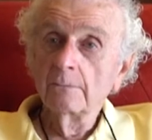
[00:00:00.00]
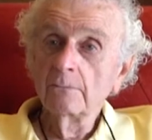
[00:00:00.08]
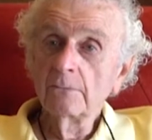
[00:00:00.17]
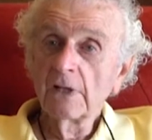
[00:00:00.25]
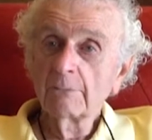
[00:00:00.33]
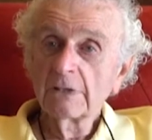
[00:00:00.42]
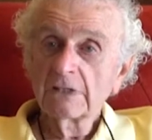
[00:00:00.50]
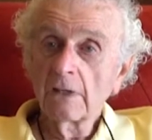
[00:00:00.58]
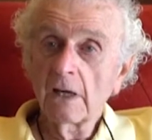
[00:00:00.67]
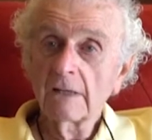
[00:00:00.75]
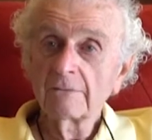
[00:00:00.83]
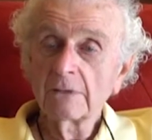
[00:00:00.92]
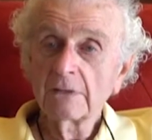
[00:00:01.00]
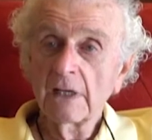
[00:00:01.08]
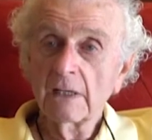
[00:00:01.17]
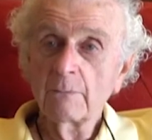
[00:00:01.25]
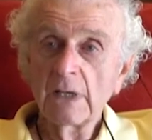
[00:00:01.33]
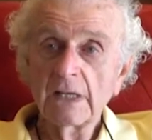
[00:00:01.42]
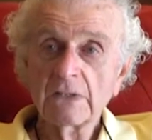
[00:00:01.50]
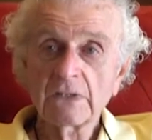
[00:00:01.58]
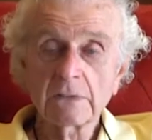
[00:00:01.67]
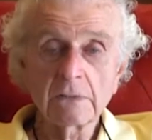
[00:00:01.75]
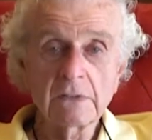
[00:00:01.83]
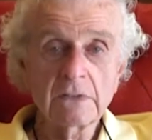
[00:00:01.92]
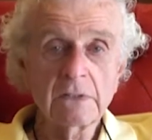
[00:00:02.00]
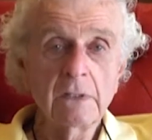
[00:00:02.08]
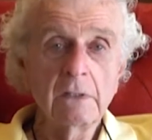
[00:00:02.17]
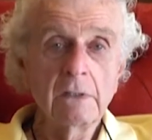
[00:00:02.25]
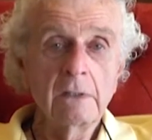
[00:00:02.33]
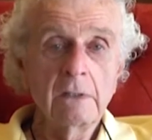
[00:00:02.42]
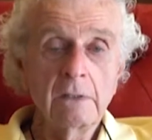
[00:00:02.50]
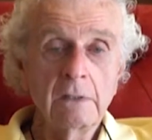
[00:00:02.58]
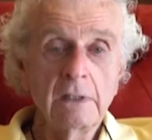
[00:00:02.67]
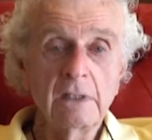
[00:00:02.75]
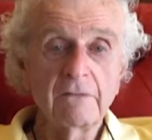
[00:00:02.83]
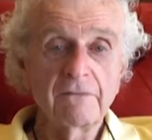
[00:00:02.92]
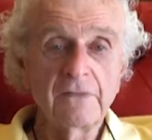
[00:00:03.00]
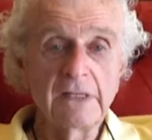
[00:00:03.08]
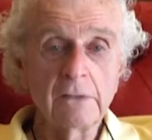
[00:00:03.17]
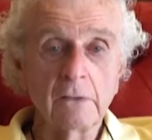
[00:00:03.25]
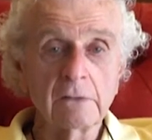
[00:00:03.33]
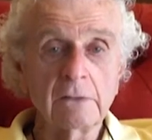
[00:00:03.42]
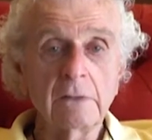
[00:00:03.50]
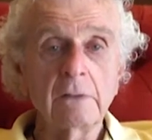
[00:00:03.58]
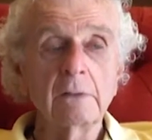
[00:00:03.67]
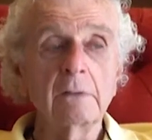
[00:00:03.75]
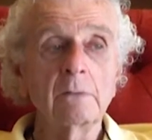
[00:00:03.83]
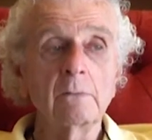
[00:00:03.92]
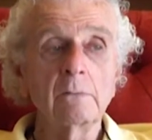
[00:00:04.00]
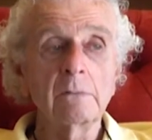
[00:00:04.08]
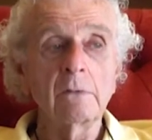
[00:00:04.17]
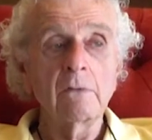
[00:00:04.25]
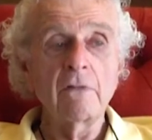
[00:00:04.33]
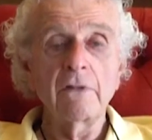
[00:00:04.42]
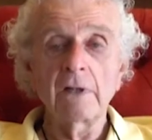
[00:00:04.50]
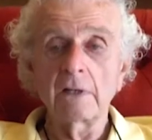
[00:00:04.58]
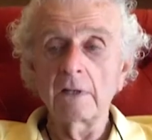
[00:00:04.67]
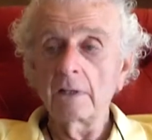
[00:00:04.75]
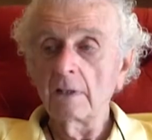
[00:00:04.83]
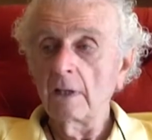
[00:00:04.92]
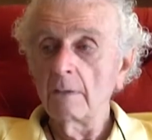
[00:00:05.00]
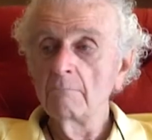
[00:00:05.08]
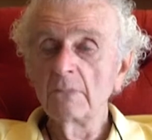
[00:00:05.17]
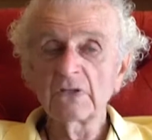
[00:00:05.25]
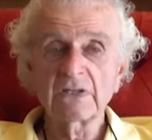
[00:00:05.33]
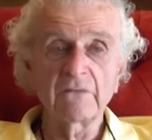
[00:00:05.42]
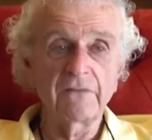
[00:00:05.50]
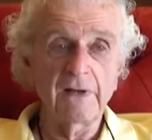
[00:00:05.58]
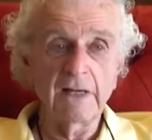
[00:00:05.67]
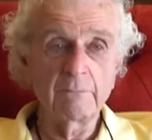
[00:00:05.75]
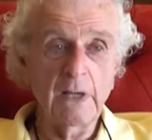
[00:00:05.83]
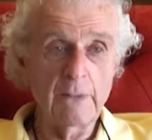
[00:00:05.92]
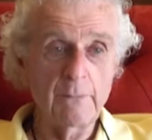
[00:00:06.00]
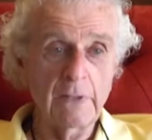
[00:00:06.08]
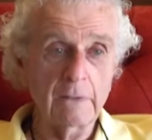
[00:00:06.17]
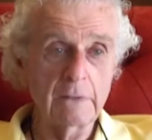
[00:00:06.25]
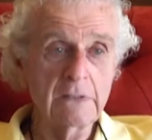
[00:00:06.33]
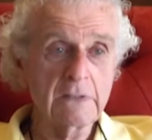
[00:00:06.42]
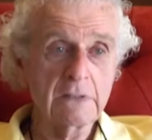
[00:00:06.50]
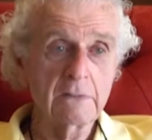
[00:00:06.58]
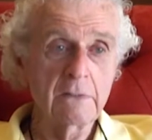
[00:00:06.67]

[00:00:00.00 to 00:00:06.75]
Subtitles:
When I went to Harvard and got a master's in a field that mystified my parents.